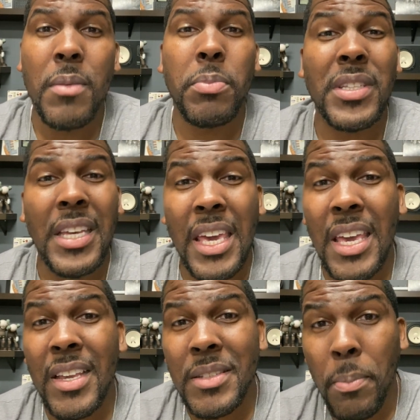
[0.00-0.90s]
put the
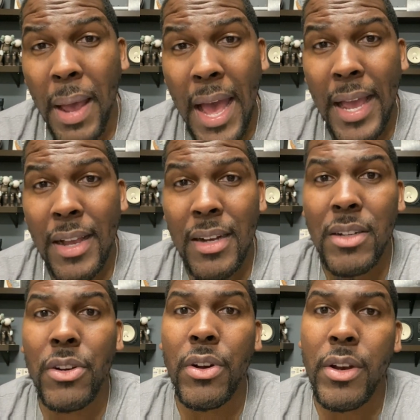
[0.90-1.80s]
keys back
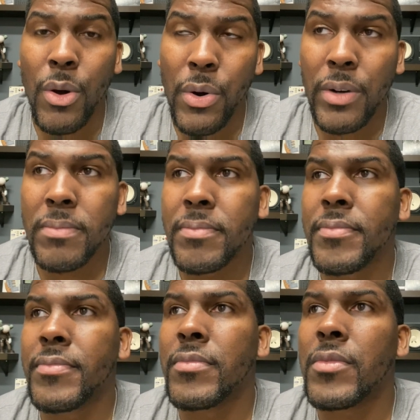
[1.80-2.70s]
under the door,
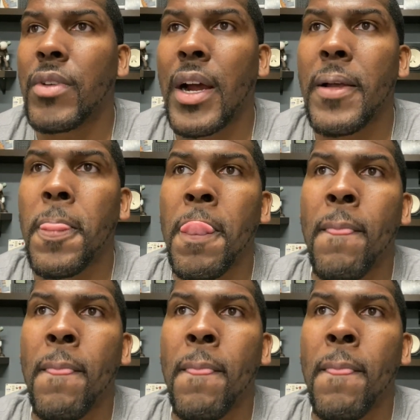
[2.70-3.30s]
right?